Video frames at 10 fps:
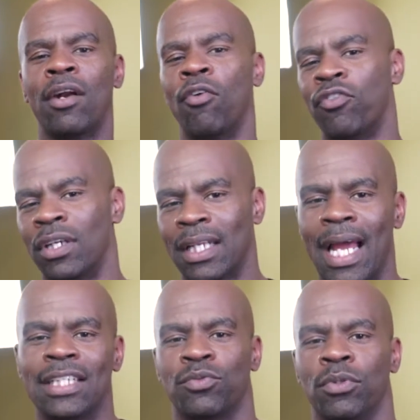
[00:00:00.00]
had on for the
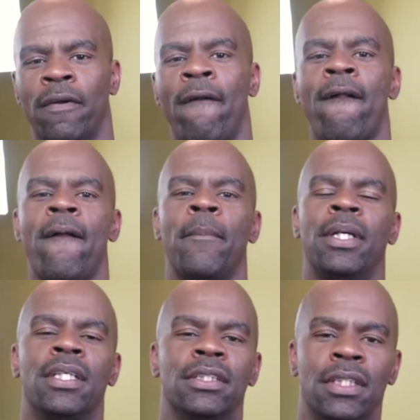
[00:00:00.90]
last one.
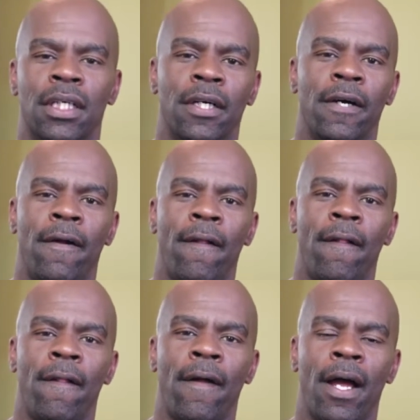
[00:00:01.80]
Because
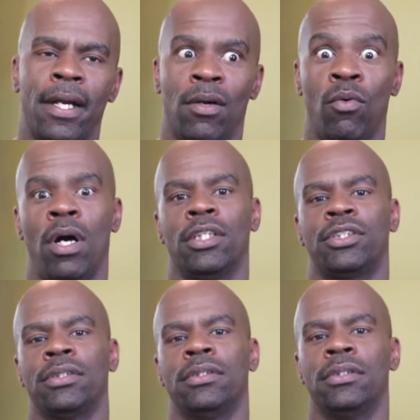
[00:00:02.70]
I didn't
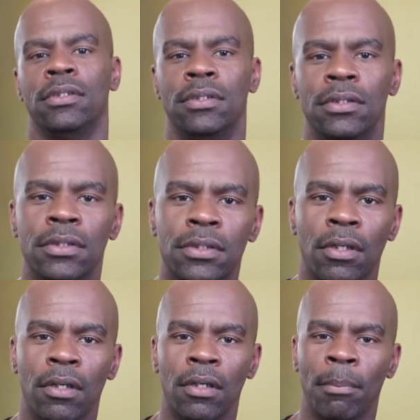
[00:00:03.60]
wash.
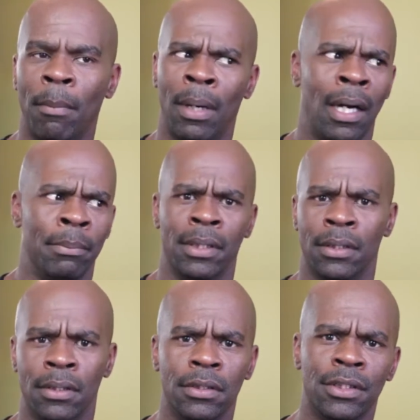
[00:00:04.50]
So my mom
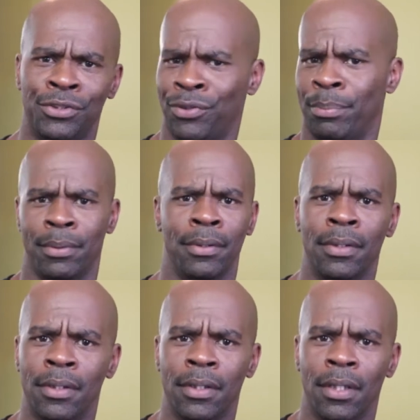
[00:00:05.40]
didn't. She tripping.
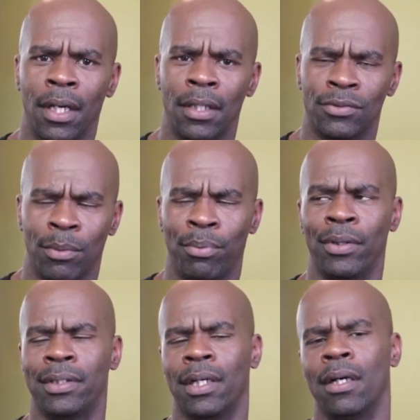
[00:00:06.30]
So I'm
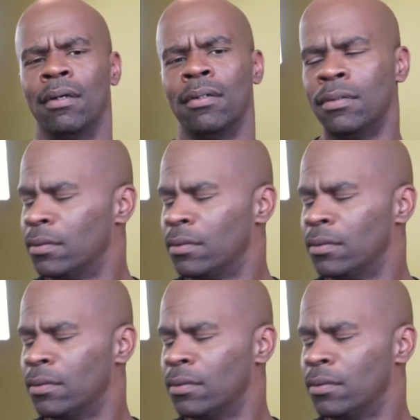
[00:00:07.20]
pointing that out.